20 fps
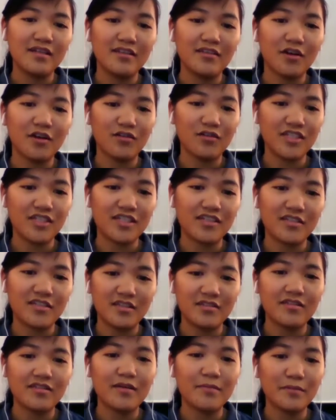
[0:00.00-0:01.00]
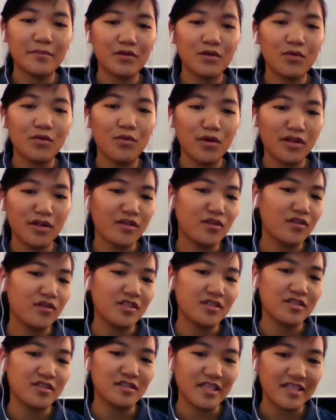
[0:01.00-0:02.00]
not just the typical one, not
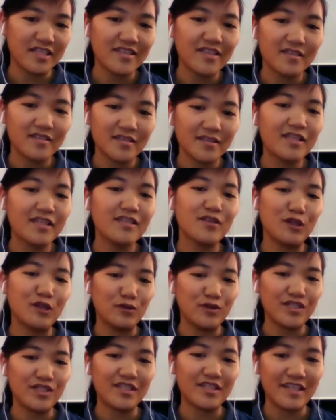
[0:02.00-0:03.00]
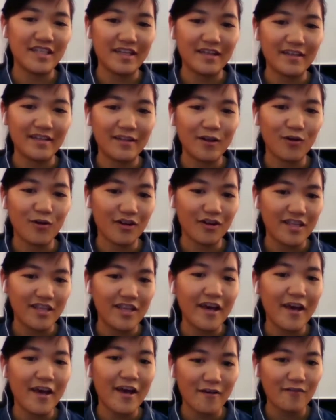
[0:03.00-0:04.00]
just an existing solution that already
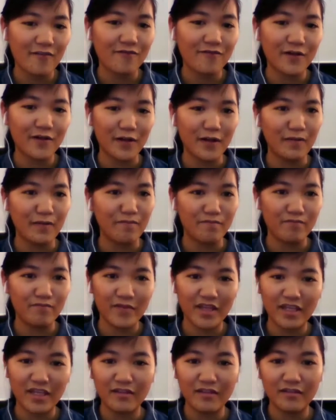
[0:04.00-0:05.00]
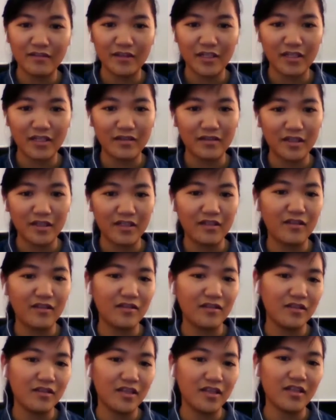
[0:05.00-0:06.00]
have
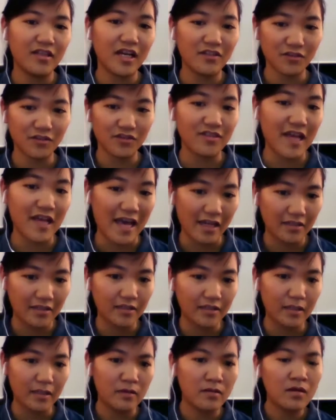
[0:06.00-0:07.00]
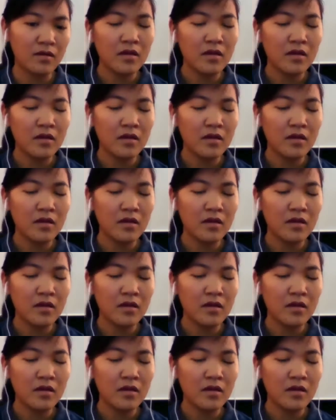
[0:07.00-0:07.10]
in our society.